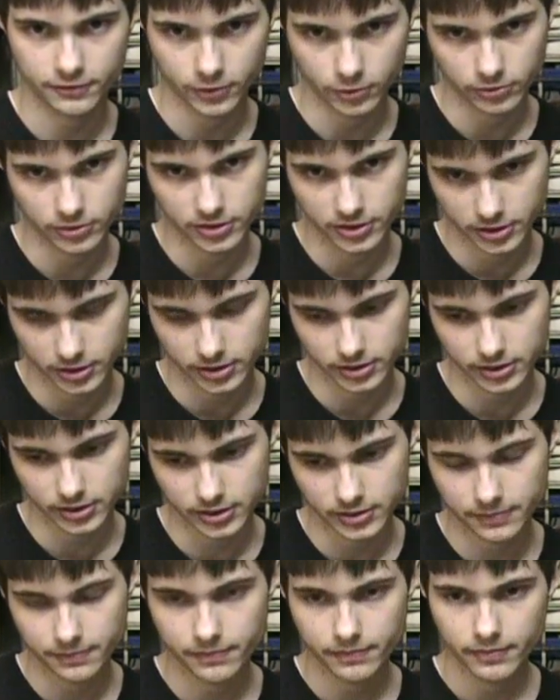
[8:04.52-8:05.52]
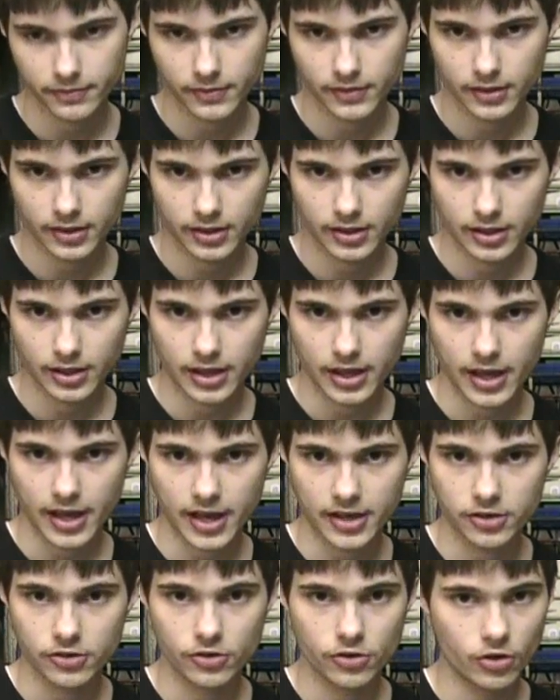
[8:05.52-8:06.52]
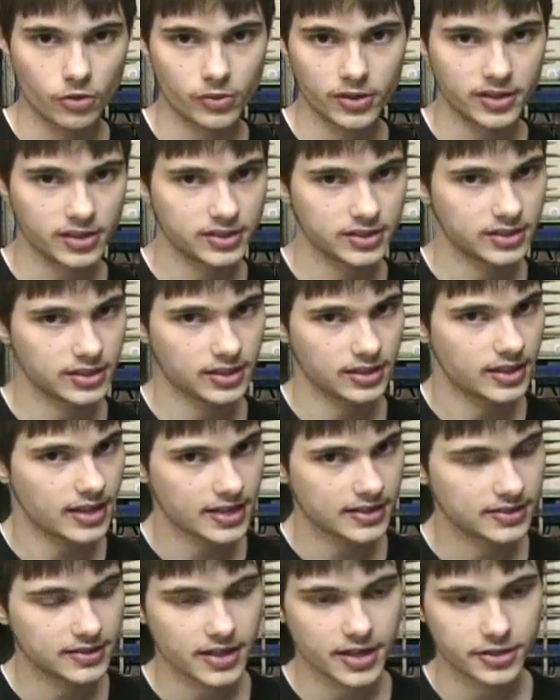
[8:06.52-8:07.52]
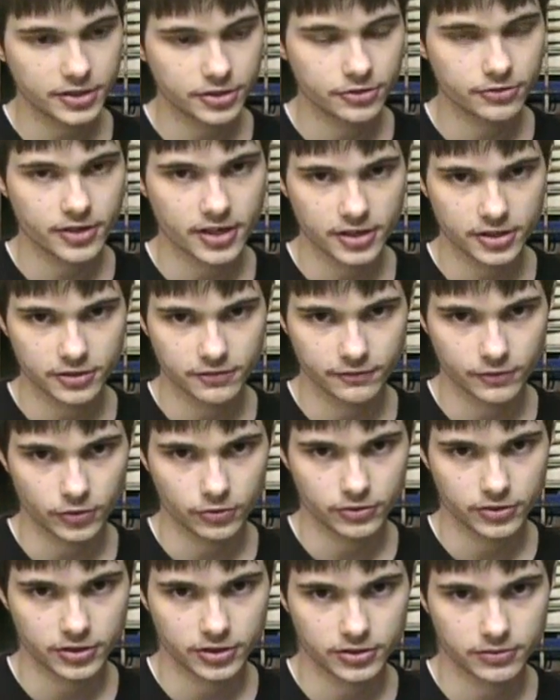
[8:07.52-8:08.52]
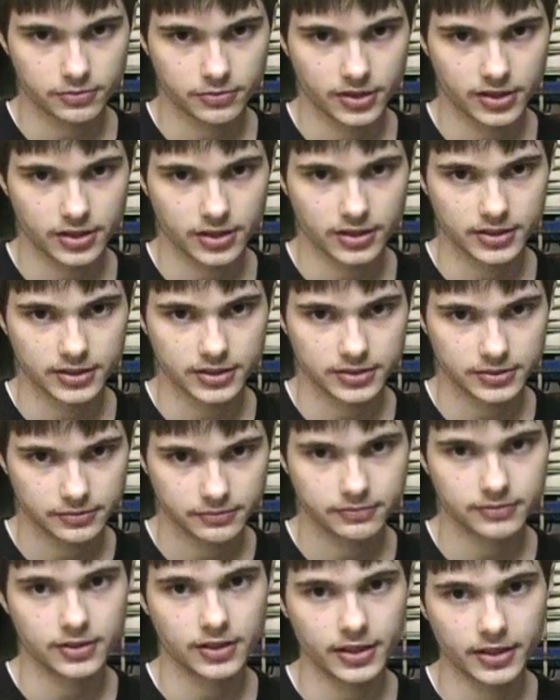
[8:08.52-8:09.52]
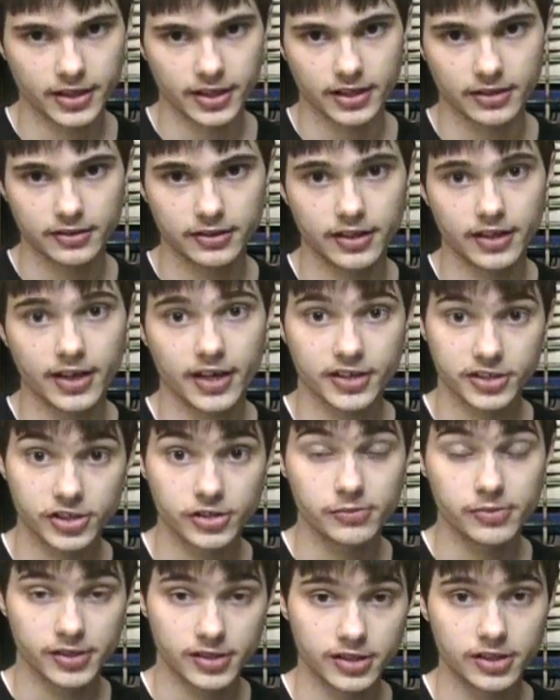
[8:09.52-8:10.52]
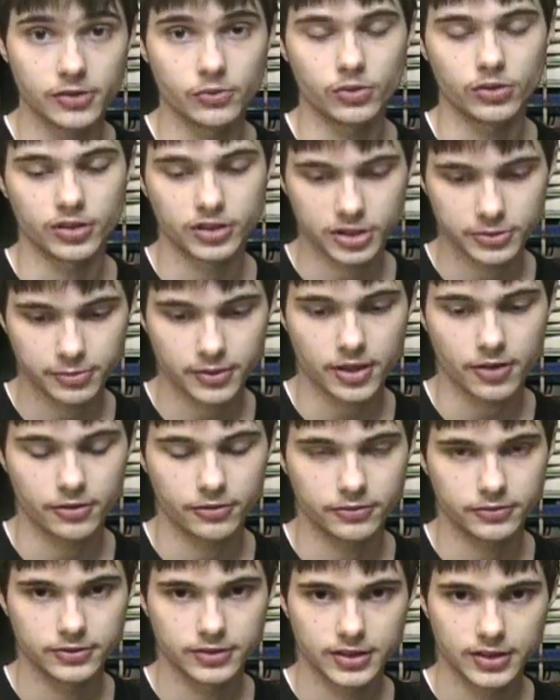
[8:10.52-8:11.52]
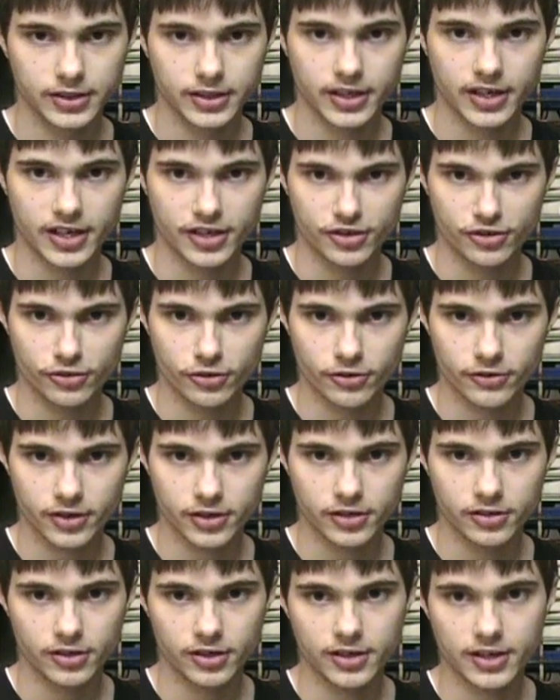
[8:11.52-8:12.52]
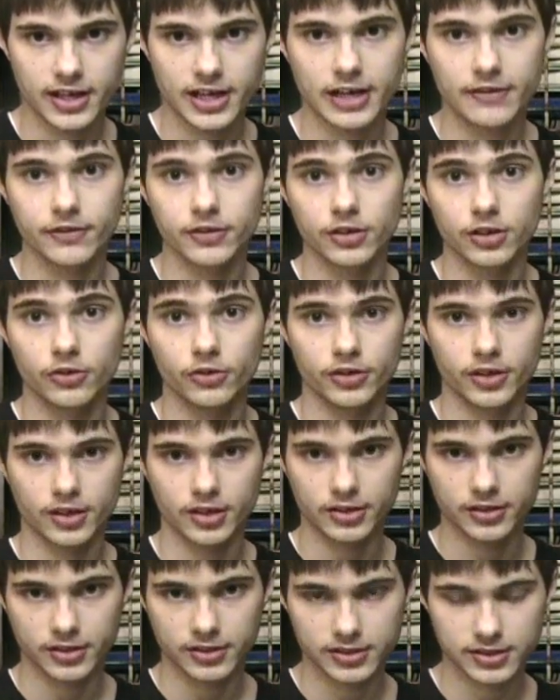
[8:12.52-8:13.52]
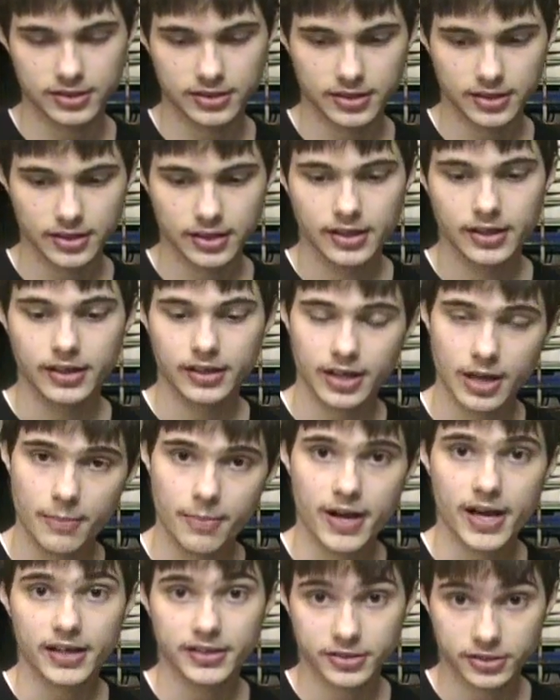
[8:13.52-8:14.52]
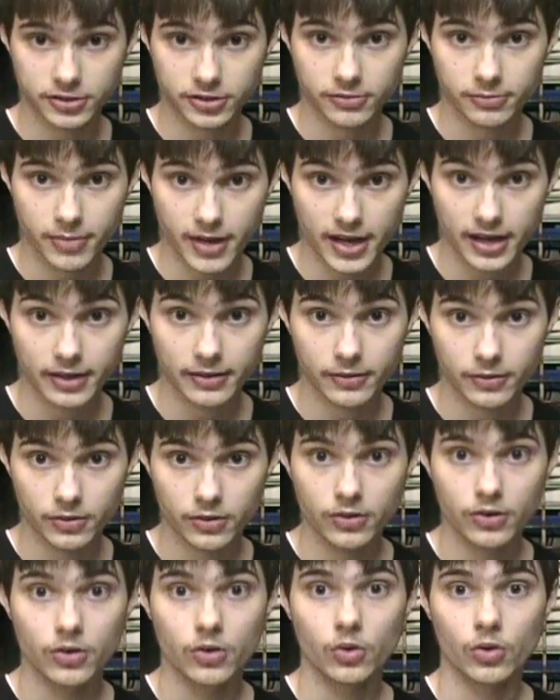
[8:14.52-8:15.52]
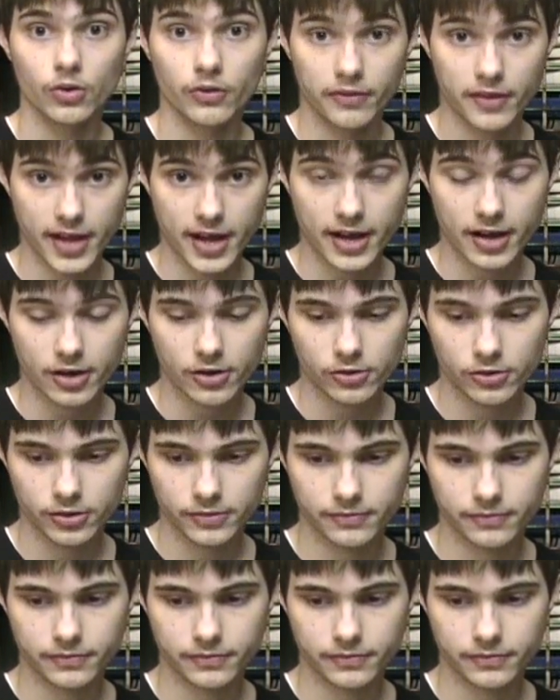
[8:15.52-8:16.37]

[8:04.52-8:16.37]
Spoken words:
voltage is, and you don't want to exceed that saturation voltage because, again, the IGBT will explode. And you know that you need to have a low inductance capacitor bank. Well, now